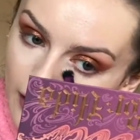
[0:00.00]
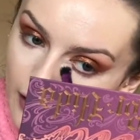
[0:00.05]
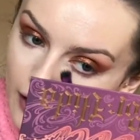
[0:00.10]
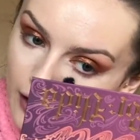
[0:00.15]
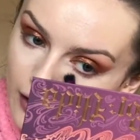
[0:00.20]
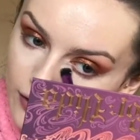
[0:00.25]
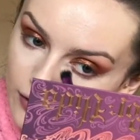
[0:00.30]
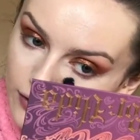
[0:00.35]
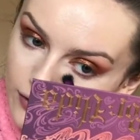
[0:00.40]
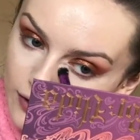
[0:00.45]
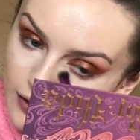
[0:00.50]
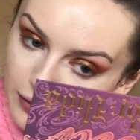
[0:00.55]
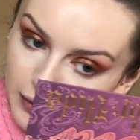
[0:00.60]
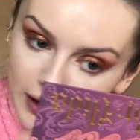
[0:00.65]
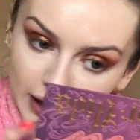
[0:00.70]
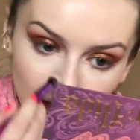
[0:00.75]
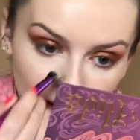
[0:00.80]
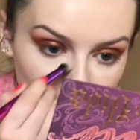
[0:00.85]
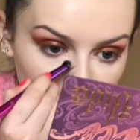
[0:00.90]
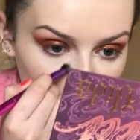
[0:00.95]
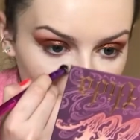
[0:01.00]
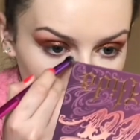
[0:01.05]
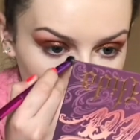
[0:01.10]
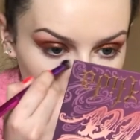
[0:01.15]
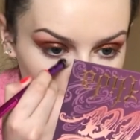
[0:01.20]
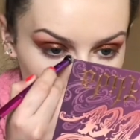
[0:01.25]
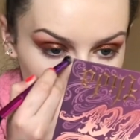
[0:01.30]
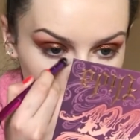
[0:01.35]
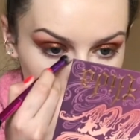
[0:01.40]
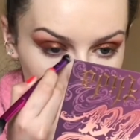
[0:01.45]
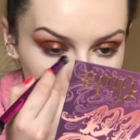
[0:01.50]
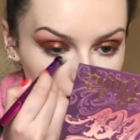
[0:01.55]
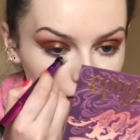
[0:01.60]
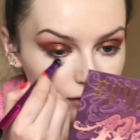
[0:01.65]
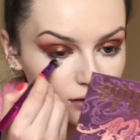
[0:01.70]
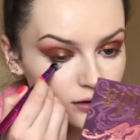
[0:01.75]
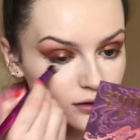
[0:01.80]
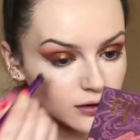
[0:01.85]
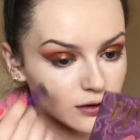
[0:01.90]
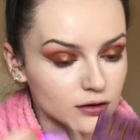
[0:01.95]
and just applying that
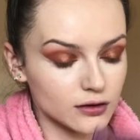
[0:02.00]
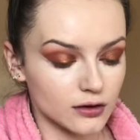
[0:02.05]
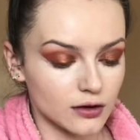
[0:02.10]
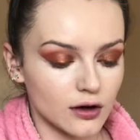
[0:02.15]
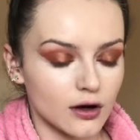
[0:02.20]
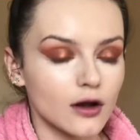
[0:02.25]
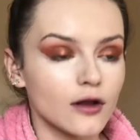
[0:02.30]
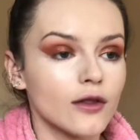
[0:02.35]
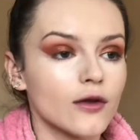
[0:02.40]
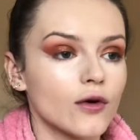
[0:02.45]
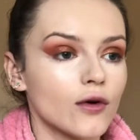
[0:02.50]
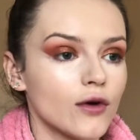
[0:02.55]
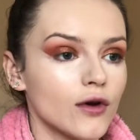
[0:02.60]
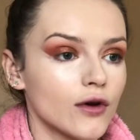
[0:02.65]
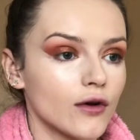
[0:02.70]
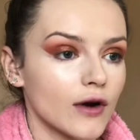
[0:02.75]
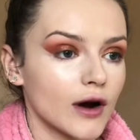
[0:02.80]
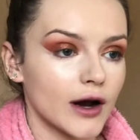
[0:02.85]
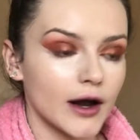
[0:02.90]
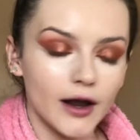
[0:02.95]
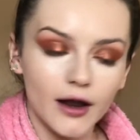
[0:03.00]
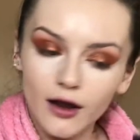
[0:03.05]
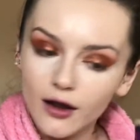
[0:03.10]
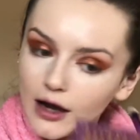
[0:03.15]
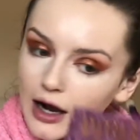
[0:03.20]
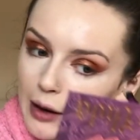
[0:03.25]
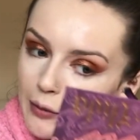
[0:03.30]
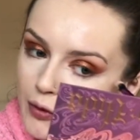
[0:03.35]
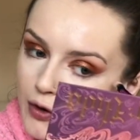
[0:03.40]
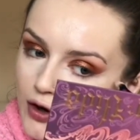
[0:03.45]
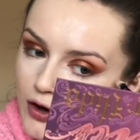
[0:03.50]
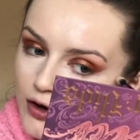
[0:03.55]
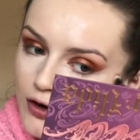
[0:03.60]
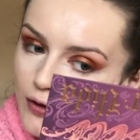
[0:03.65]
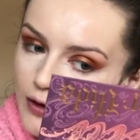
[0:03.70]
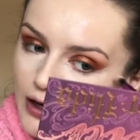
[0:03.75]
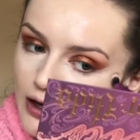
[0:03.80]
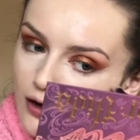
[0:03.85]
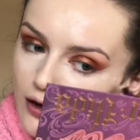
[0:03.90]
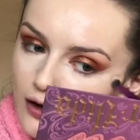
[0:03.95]
on the under eye. I'm going to do
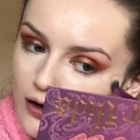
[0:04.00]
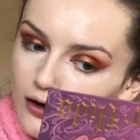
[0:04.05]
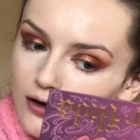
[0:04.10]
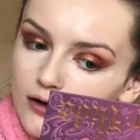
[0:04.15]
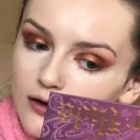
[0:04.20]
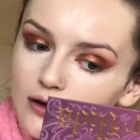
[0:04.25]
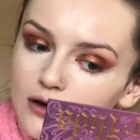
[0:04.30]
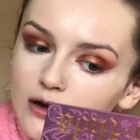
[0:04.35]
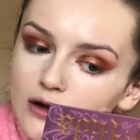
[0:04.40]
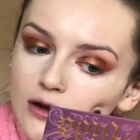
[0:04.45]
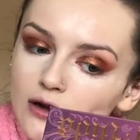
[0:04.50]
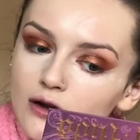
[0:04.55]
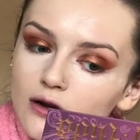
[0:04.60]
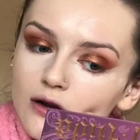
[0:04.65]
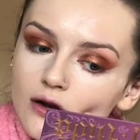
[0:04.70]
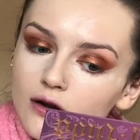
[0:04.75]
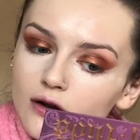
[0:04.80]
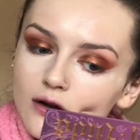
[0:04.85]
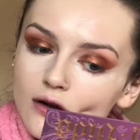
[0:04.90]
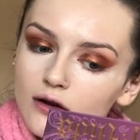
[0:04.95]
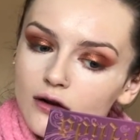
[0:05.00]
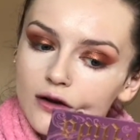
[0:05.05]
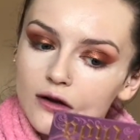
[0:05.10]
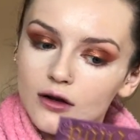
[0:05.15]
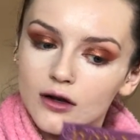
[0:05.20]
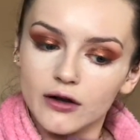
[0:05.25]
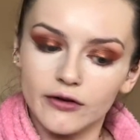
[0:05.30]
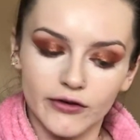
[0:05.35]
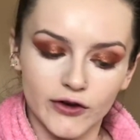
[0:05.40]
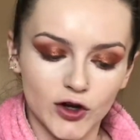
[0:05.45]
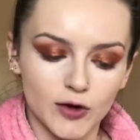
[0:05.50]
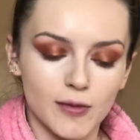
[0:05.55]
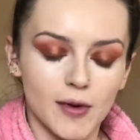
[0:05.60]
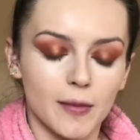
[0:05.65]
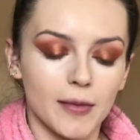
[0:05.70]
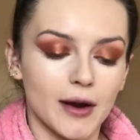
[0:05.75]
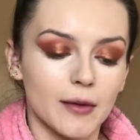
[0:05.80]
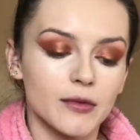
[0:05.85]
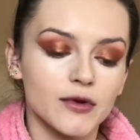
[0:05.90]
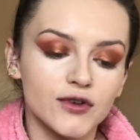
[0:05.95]
it on a few of my
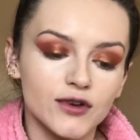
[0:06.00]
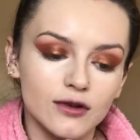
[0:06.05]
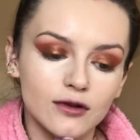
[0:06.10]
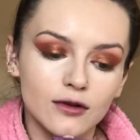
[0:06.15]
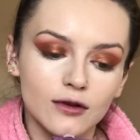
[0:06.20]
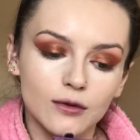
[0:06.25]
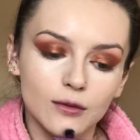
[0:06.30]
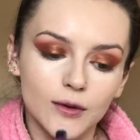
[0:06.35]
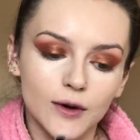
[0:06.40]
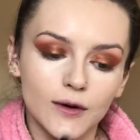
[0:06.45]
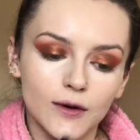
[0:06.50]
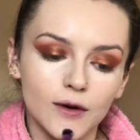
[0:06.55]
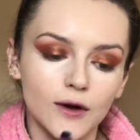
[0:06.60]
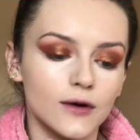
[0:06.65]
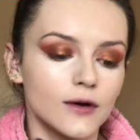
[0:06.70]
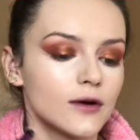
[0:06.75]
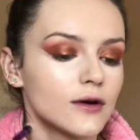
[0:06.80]
blemishes as well.